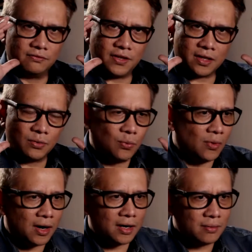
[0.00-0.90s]
very
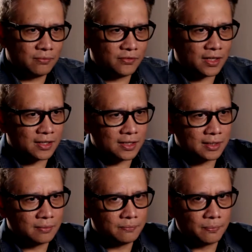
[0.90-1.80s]
warm,
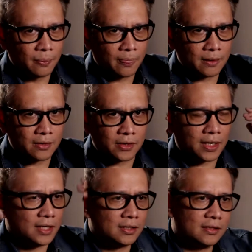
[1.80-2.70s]
very
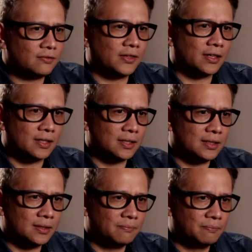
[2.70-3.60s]
creative,
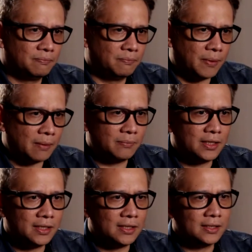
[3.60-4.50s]
very
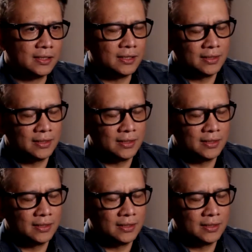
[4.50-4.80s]
bubbly